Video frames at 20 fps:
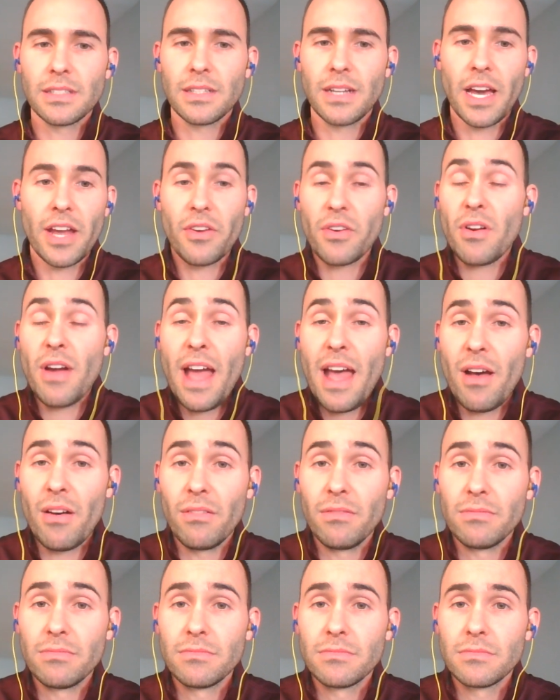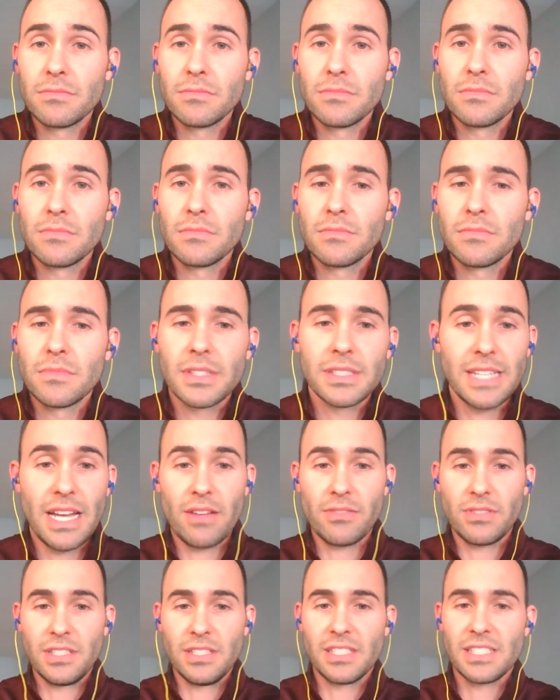I don't know how.
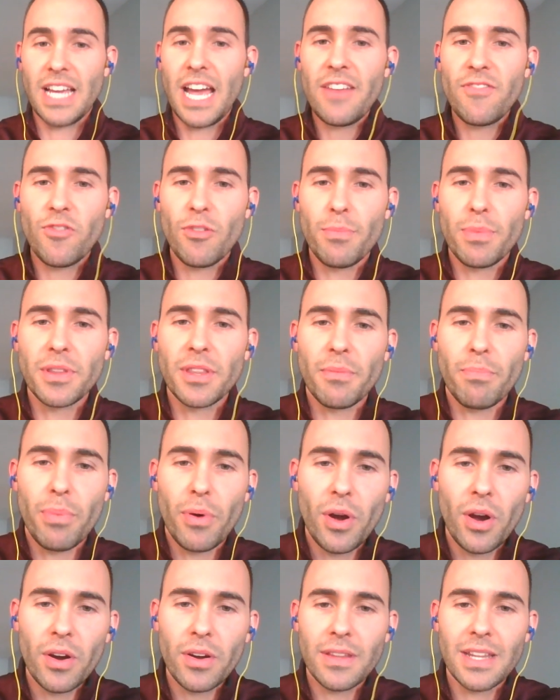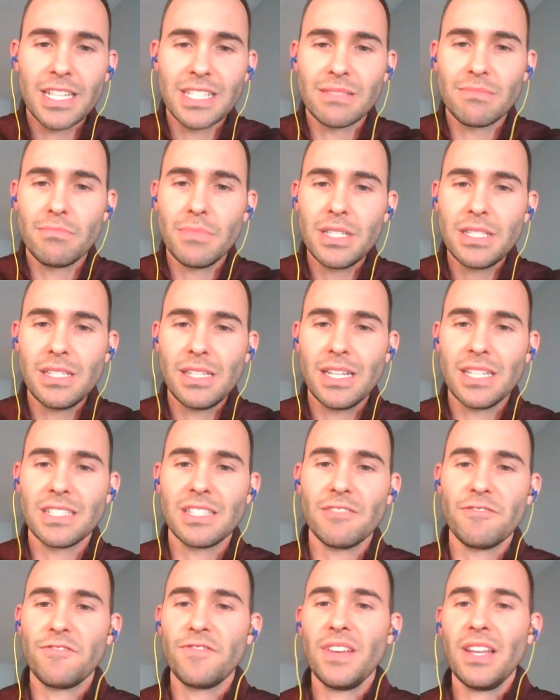Sounds insightful, but the part that's missing is
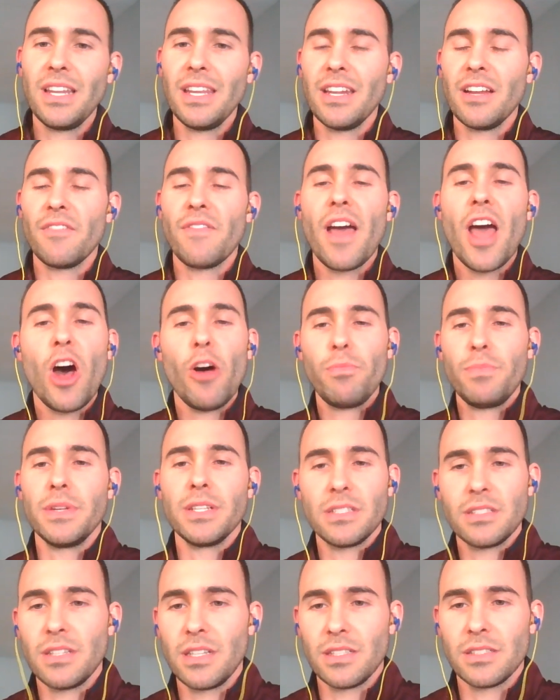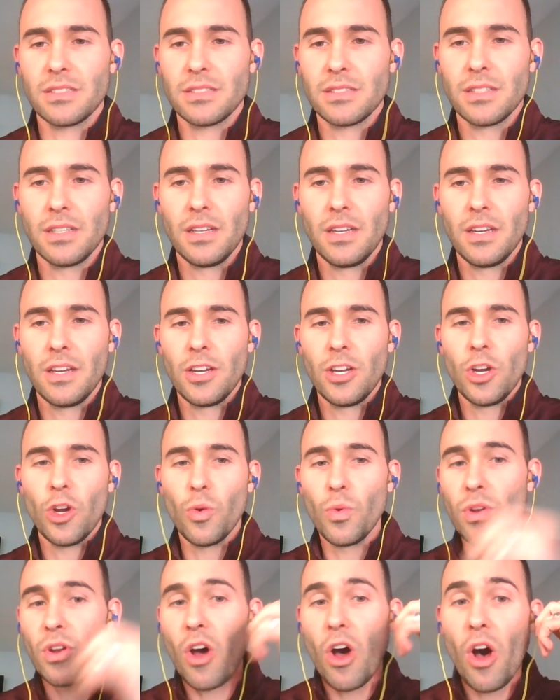the feeling of helplessness.
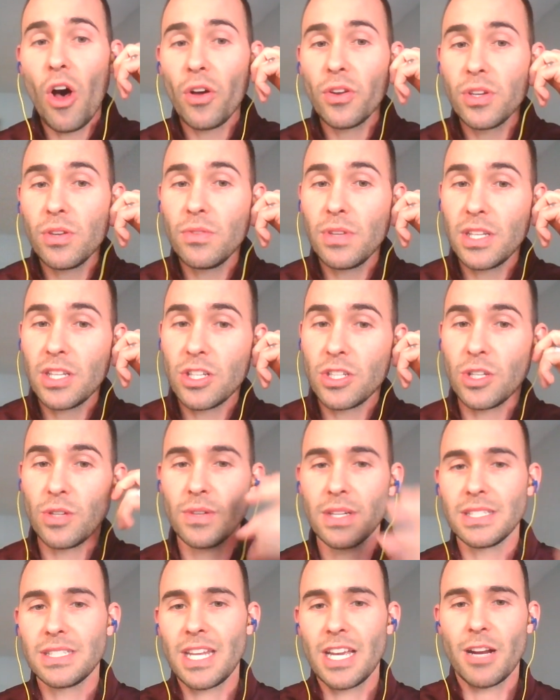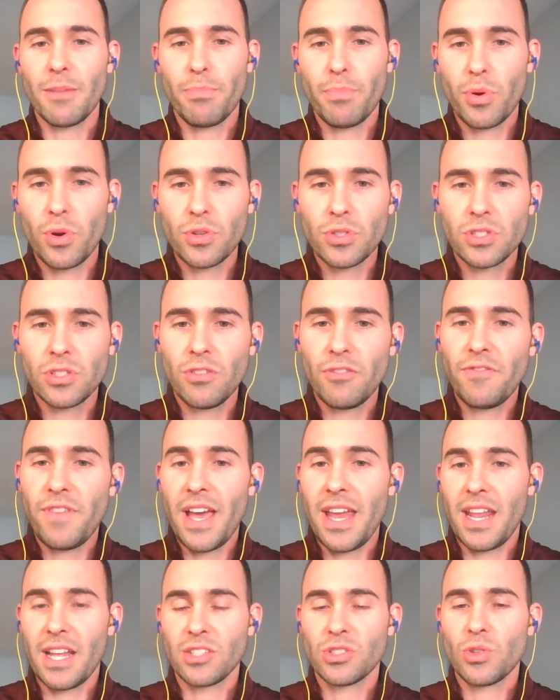When all you need to do is take a personal
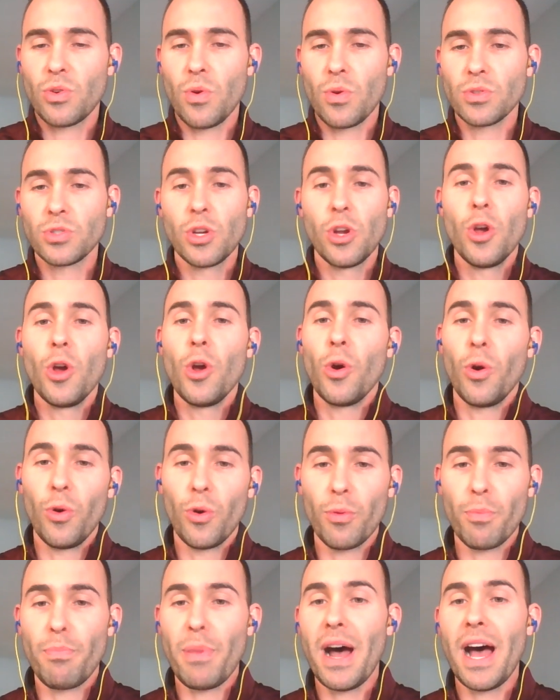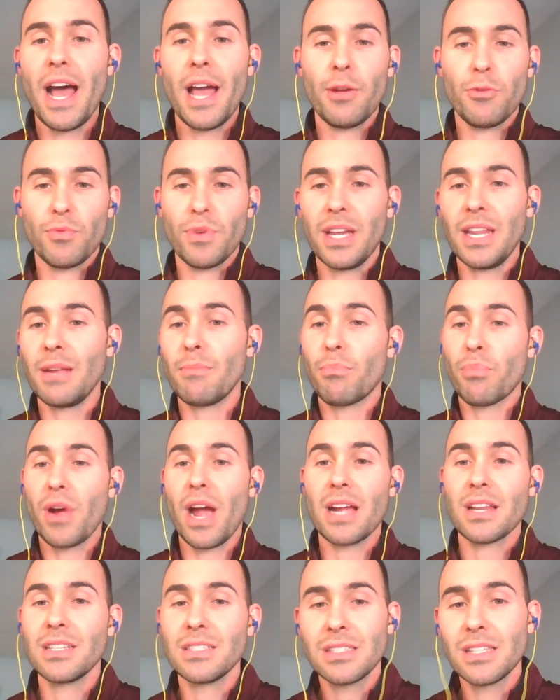finance course or buy, read, and
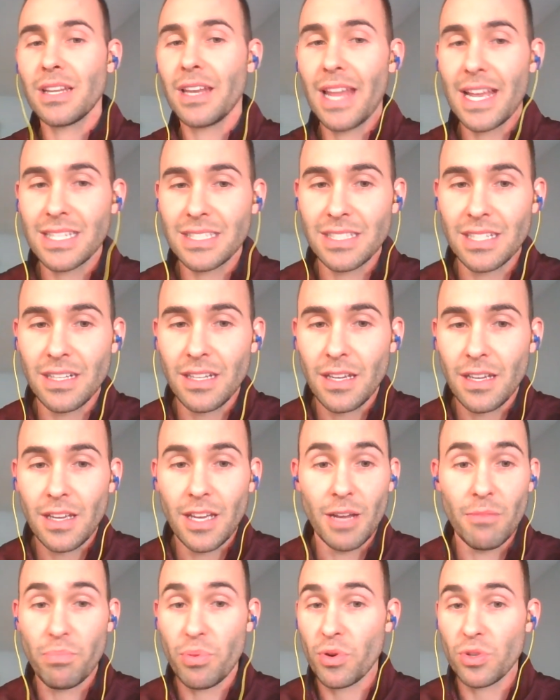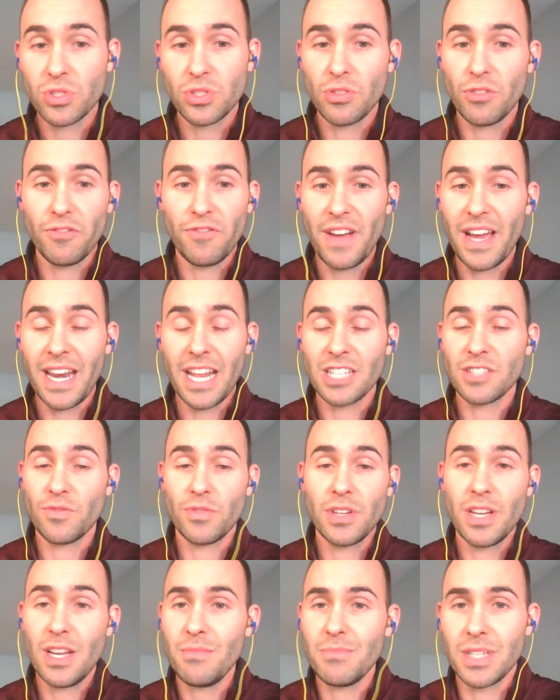practice the lesson in Personal Finance for
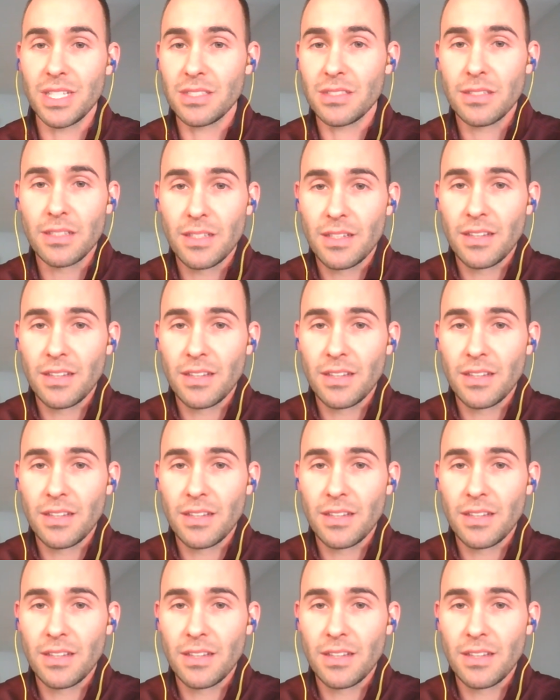Dummies.